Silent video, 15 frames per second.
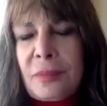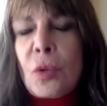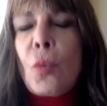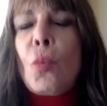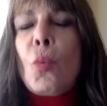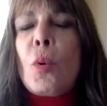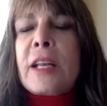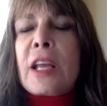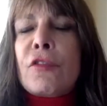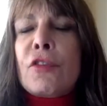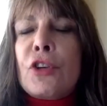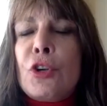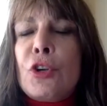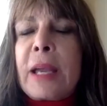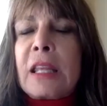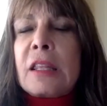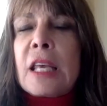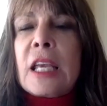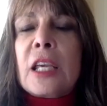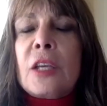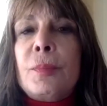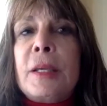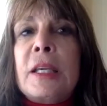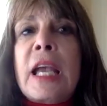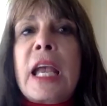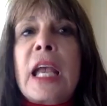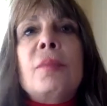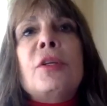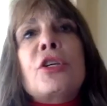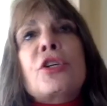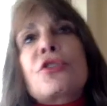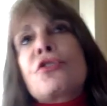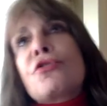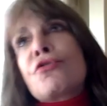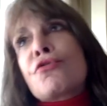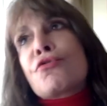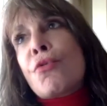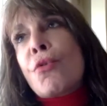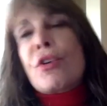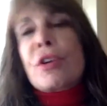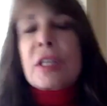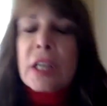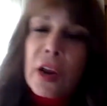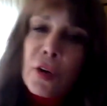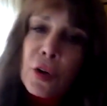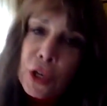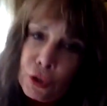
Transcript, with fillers: Whatever you may think, it became an extraordinary